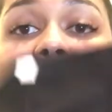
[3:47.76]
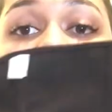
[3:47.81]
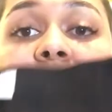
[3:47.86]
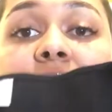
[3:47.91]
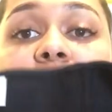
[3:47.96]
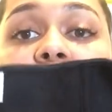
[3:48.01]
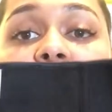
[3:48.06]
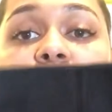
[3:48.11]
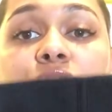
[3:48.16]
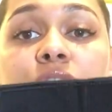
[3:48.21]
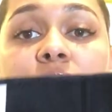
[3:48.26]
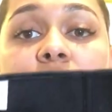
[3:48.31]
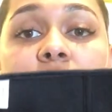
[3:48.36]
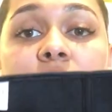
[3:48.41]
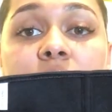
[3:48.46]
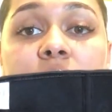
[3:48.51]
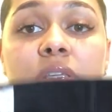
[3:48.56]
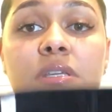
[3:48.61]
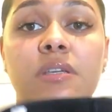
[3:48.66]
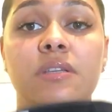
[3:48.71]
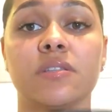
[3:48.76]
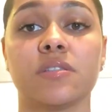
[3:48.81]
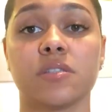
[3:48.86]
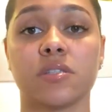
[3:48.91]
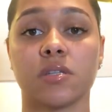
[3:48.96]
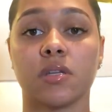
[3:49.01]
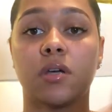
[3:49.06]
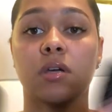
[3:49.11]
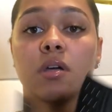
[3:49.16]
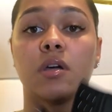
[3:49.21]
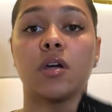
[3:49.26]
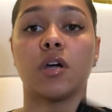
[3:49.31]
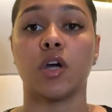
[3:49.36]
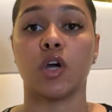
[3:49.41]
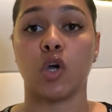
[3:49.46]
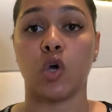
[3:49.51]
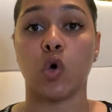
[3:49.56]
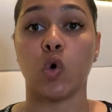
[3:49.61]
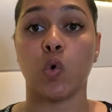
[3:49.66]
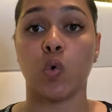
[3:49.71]
And as you can see, it's
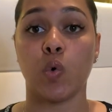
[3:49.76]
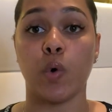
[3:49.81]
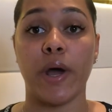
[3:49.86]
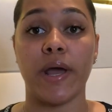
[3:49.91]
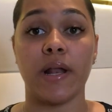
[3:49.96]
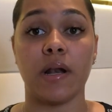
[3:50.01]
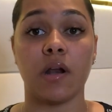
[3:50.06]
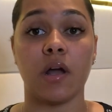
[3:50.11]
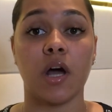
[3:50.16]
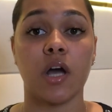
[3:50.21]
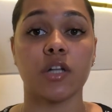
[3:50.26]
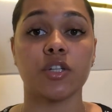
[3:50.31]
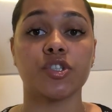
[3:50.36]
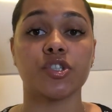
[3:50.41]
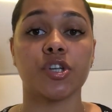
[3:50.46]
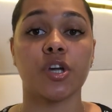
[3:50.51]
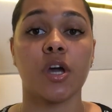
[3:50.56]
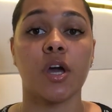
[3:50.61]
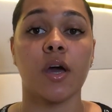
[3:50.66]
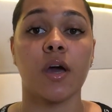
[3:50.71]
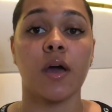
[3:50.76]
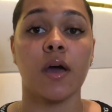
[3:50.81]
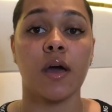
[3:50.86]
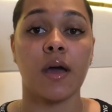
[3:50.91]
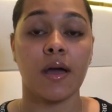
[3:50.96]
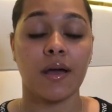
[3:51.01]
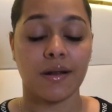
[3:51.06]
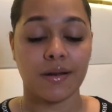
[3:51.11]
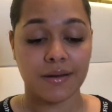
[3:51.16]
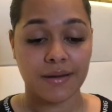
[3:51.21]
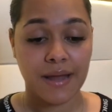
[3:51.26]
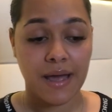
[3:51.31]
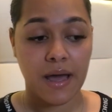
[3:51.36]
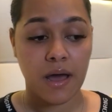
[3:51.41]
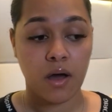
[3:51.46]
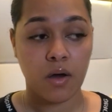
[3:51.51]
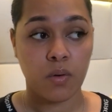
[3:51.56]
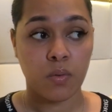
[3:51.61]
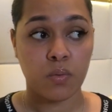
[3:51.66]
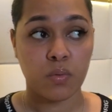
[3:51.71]
quite large.
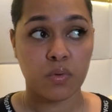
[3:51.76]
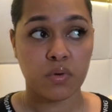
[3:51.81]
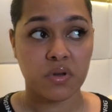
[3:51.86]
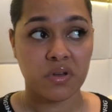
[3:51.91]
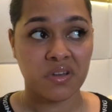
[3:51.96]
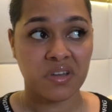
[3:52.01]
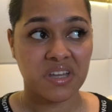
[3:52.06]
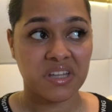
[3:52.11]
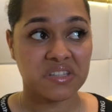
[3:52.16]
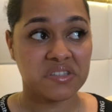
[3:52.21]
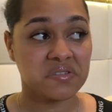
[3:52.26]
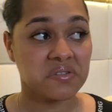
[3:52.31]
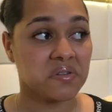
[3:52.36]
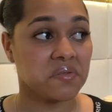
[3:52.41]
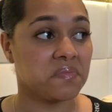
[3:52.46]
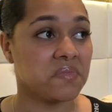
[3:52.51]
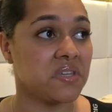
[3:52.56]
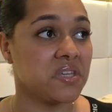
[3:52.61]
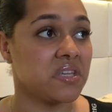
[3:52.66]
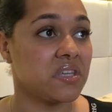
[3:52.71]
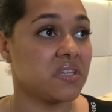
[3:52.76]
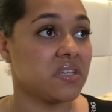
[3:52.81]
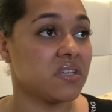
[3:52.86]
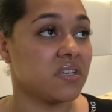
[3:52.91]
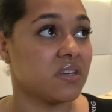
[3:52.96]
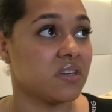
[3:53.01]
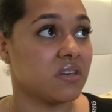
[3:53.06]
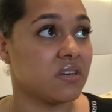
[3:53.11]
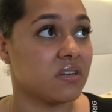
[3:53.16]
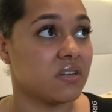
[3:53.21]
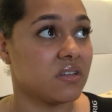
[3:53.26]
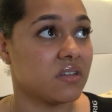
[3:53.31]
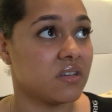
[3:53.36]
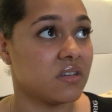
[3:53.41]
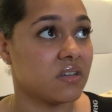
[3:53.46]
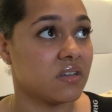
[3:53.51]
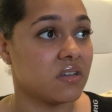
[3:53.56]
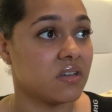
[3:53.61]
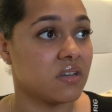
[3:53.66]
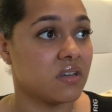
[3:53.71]
Now, it took me
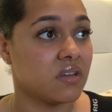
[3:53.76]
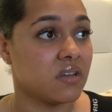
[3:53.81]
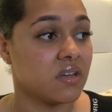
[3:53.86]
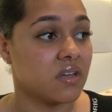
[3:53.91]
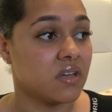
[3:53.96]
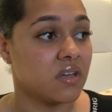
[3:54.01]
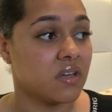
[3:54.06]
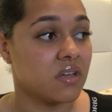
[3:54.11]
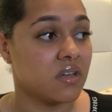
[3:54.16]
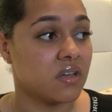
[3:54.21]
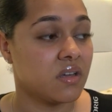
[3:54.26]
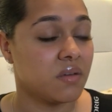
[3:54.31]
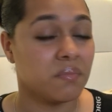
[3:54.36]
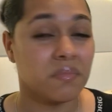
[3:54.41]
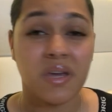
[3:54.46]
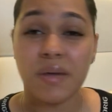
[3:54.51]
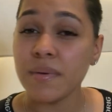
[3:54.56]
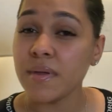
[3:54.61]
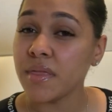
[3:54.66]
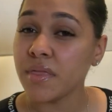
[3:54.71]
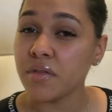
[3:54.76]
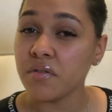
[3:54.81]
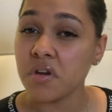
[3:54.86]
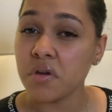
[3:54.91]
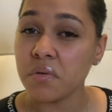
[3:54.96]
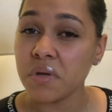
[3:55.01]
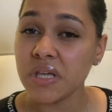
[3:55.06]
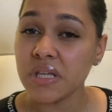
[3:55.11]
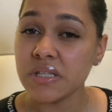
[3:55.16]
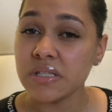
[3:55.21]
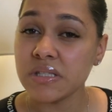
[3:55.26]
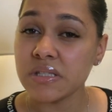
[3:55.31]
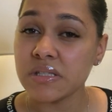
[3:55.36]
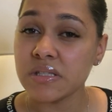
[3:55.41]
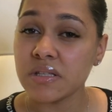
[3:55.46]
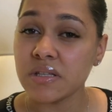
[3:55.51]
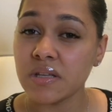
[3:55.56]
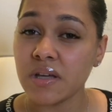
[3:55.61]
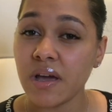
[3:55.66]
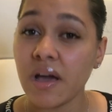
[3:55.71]
maybe 3 weeks.
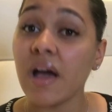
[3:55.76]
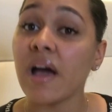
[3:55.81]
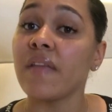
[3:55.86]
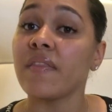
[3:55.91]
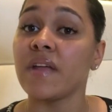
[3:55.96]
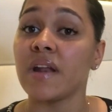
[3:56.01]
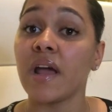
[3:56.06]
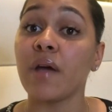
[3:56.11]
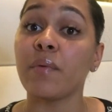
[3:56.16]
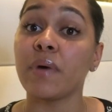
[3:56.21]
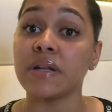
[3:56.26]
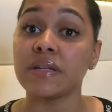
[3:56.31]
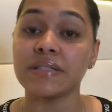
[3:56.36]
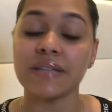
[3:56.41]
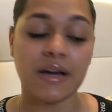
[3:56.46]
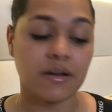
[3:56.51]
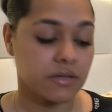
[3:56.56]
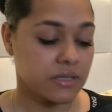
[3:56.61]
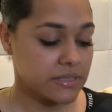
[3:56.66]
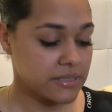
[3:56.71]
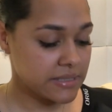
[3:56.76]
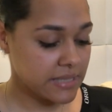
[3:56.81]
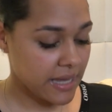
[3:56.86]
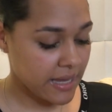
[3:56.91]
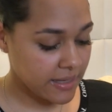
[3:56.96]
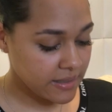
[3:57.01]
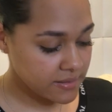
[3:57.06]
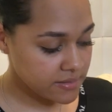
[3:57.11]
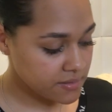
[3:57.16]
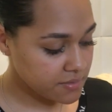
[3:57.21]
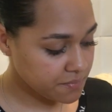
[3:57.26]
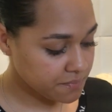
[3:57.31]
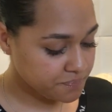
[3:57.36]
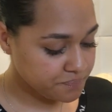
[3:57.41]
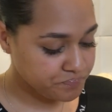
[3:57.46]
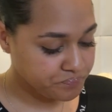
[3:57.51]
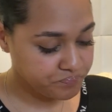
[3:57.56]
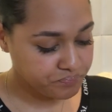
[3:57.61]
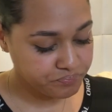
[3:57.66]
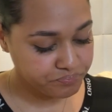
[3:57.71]
And then I went down a size.
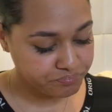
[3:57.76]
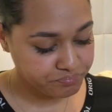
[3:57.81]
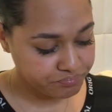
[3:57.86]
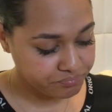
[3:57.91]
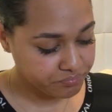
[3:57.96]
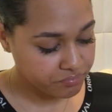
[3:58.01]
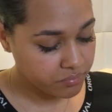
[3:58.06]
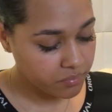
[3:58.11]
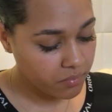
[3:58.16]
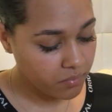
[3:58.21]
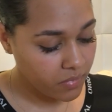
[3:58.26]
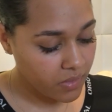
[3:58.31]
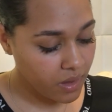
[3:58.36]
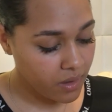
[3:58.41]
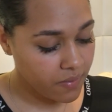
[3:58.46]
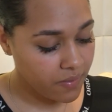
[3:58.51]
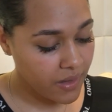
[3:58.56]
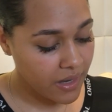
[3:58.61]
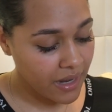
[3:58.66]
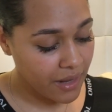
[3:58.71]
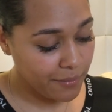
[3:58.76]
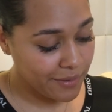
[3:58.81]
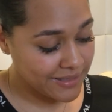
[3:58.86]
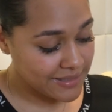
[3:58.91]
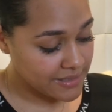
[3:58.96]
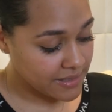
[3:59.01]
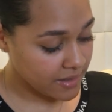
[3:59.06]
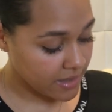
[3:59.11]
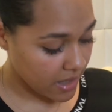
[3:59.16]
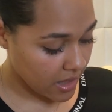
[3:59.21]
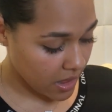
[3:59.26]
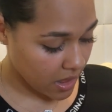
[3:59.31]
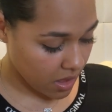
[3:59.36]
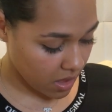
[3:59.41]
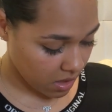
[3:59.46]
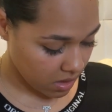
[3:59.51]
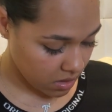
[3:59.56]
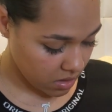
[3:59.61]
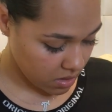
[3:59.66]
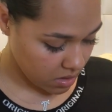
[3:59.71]
Then I went to the
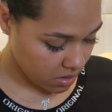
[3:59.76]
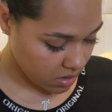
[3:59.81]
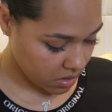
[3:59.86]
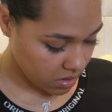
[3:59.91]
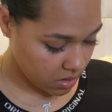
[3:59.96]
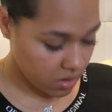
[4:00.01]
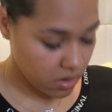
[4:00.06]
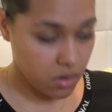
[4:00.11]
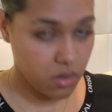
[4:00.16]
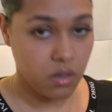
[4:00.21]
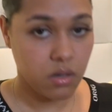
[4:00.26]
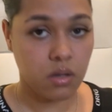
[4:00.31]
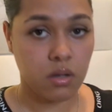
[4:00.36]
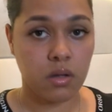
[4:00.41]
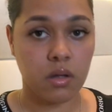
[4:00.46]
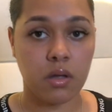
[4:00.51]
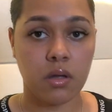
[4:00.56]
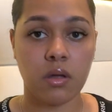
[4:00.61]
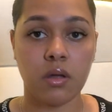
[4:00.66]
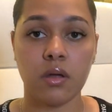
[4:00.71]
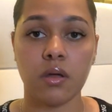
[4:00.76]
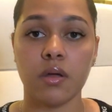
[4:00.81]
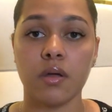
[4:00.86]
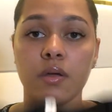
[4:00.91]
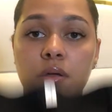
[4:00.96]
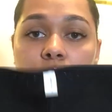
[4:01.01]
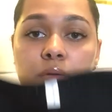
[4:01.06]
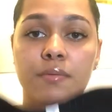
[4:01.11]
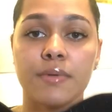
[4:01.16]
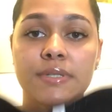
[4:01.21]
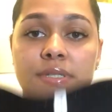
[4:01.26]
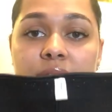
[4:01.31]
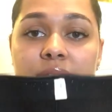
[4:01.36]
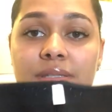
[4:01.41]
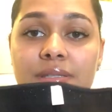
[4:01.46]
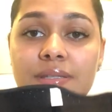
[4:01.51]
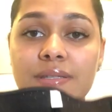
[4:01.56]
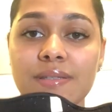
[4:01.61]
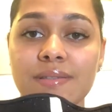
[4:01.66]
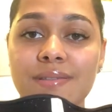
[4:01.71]
L, which is
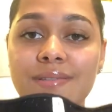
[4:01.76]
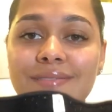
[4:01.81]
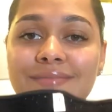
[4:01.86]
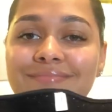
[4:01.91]
this.